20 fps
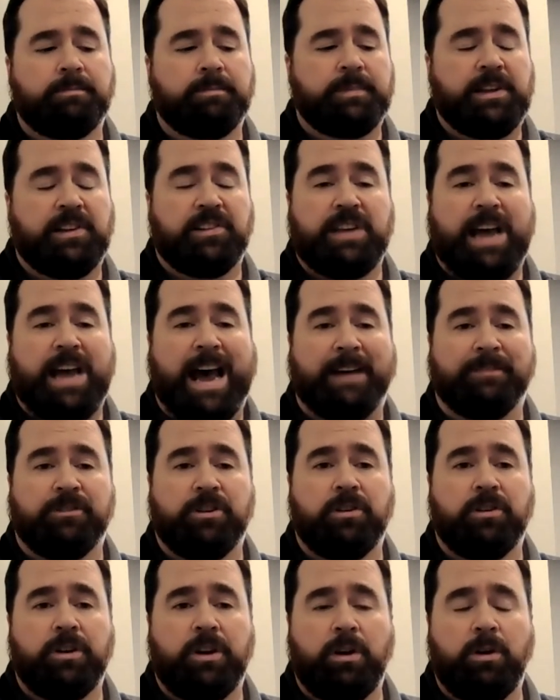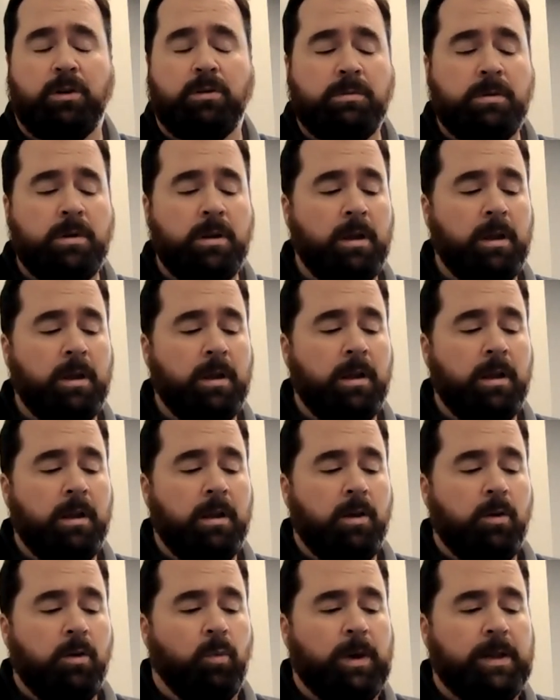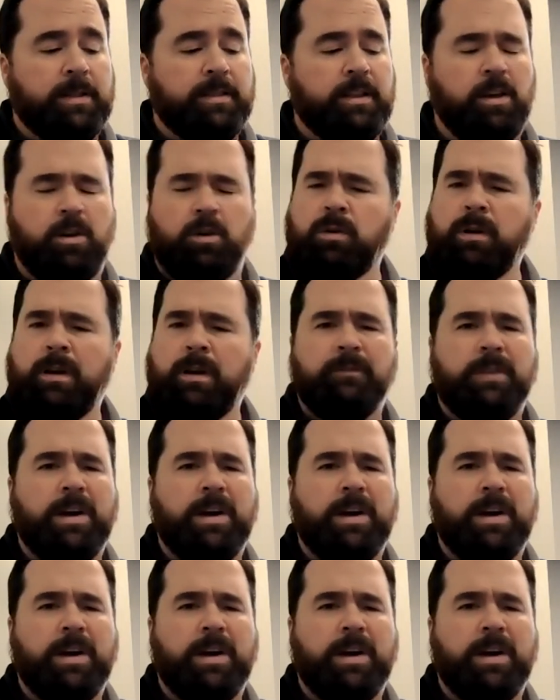this afternoon with you.